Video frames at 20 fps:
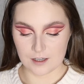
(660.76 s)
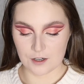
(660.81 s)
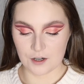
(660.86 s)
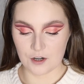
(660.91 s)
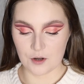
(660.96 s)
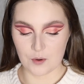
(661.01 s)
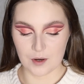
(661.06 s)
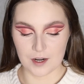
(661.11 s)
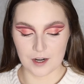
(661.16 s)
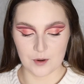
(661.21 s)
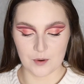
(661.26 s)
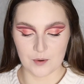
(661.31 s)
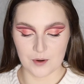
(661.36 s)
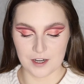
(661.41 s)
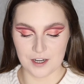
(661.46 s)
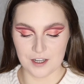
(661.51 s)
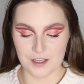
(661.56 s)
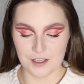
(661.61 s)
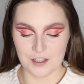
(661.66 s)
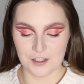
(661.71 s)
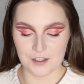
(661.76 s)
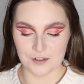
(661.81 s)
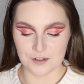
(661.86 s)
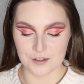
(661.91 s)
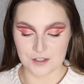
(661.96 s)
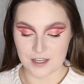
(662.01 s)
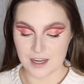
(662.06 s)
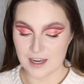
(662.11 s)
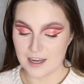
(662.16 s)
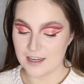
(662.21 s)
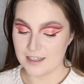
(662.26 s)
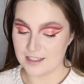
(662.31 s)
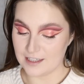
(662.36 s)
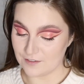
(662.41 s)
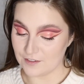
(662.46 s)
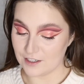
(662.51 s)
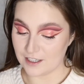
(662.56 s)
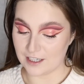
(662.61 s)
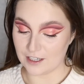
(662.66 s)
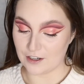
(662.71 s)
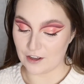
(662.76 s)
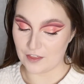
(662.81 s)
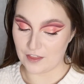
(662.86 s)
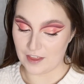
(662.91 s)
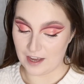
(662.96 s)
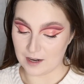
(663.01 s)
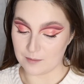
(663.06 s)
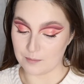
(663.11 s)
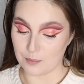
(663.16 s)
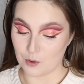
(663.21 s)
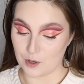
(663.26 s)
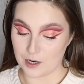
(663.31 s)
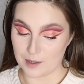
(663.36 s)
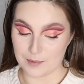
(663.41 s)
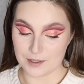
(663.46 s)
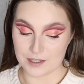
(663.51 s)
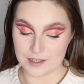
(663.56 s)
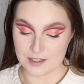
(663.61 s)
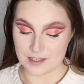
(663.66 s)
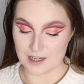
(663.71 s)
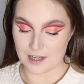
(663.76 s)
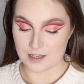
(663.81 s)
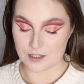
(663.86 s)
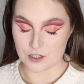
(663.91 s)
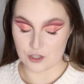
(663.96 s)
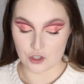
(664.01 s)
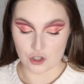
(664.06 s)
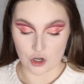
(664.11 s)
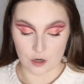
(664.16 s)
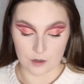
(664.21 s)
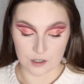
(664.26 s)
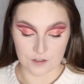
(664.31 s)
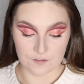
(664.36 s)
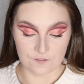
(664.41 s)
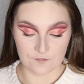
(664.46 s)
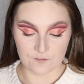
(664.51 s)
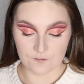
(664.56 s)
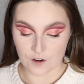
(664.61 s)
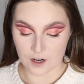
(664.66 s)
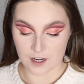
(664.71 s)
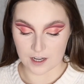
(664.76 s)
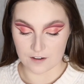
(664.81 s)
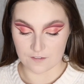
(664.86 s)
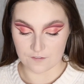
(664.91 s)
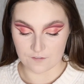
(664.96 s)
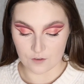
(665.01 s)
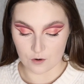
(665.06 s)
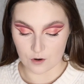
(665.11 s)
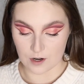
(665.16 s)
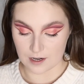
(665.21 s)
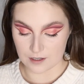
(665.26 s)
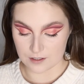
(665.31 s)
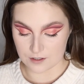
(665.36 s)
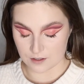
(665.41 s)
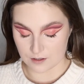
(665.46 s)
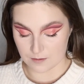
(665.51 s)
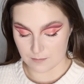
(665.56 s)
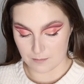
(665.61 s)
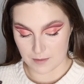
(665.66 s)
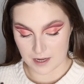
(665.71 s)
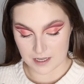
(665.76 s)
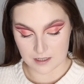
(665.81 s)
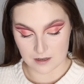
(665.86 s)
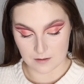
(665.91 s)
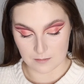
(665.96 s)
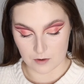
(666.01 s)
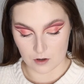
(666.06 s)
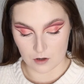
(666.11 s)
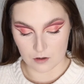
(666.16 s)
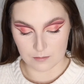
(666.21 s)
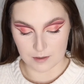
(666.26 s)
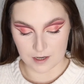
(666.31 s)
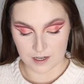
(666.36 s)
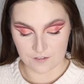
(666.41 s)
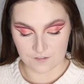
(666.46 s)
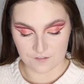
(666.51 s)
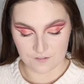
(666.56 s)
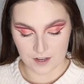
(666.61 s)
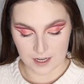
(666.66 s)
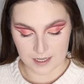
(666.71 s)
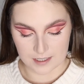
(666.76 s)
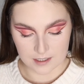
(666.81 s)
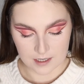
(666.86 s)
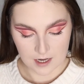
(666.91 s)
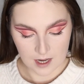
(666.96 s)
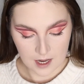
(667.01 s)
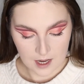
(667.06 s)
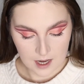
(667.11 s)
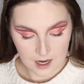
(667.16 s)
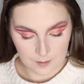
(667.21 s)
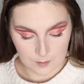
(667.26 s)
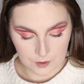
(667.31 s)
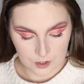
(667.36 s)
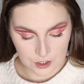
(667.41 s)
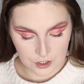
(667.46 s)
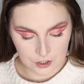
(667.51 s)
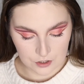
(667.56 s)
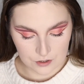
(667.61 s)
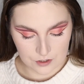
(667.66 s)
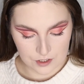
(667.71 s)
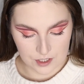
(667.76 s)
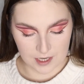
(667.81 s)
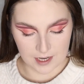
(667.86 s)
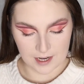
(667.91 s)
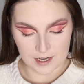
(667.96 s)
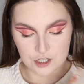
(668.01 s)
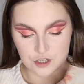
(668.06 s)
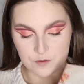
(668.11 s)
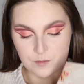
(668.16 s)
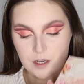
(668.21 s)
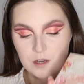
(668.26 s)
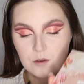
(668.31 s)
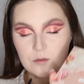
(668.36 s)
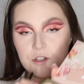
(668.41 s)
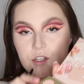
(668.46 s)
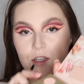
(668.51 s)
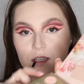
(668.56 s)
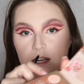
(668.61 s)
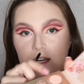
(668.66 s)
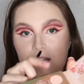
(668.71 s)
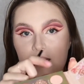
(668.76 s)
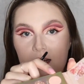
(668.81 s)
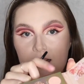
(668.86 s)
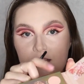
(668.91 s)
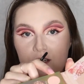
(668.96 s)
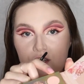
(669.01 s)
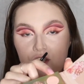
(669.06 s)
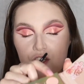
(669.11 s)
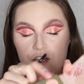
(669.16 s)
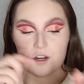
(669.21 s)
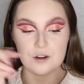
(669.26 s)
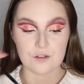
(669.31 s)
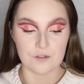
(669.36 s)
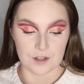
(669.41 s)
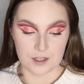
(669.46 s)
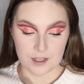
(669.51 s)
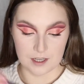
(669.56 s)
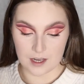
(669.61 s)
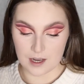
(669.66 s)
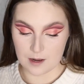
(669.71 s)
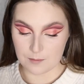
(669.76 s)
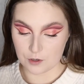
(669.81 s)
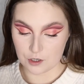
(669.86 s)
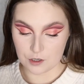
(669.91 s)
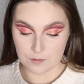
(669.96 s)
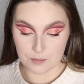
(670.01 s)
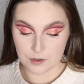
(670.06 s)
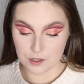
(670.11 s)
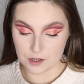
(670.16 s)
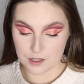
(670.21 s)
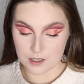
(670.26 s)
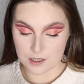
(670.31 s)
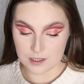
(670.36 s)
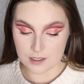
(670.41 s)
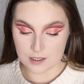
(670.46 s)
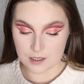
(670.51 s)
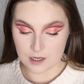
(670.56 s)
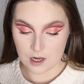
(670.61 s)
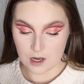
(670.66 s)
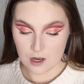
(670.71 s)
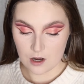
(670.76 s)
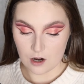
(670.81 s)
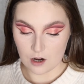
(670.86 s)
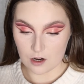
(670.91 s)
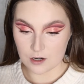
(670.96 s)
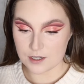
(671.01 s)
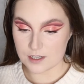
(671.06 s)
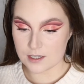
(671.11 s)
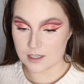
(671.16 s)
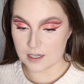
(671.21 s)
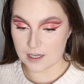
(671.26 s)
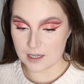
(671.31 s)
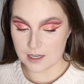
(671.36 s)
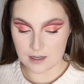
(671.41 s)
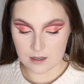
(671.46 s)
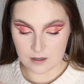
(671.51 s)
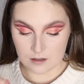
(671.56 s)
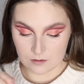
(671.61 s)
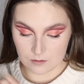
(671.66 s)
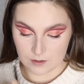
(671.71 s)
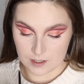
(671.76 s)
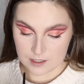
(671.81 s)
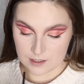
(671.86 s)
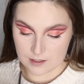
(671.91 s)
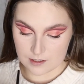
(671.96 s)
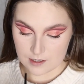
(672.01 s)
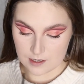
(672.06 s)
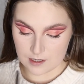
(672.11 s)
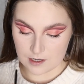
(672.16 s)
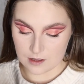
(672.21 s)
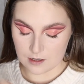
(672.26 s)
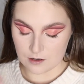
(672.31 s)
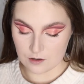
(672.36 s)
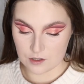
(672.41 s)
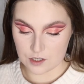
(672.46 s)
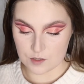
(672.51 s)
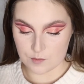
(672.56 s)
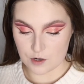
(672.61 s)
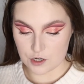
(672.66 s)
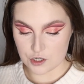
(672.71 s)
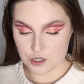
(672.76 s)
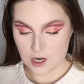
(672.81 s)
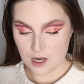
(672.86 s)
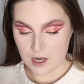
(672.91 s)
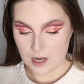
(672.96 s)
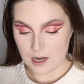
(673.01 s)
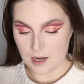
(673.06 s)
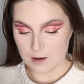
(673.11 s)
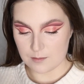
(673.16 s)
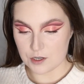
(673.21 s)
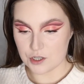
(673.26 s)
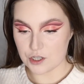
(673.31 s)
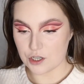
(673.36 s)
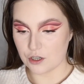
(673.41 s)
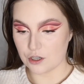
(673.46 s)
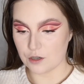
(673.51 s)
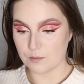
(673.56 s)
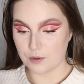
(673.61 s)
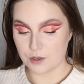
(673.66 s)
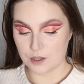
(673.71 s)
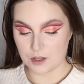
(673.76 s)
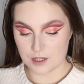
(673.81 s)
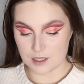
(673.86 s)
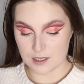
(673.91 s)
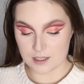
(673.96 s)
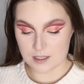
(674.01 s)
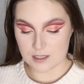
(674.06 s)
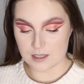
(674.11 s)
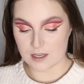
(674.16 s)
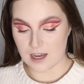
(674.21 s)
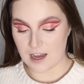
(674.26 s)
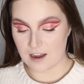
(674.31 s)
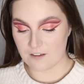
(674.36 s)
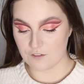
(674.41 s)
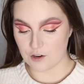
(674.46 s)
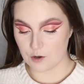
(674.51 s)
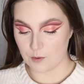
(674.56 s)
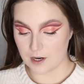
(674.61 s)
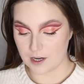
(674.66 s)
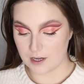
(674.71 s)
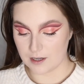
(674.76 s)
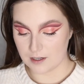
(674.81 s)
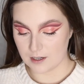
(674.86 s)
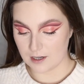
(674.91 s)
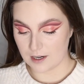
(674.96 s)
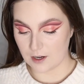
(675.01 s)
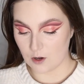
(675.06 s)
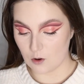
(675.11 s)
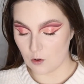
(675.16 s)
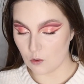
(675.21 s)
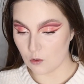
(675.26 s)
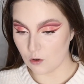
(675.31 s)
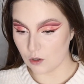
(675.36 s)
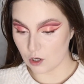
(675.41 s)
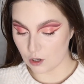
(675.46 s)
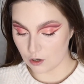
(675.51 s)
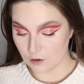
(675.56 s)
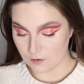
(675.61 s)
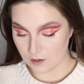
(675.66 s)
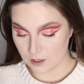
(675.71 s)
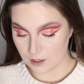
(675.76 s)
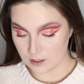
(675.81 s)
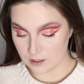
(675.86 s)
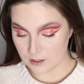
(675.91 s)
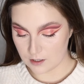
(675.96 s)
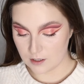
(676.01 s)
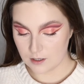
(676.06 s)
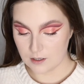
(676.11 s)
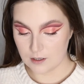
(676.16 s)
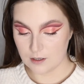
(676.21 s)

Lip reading: don't know what I want to use. Definitely not that boy, because that is so much freaking fallout. It's gonna mess up my whole bloody face. I'm gonna use Catch Me, which is that lighter shade over here. I'm gonna put this, honestly, wait, is there anything on this brush? I'm literally gonna put this everywhere, like all over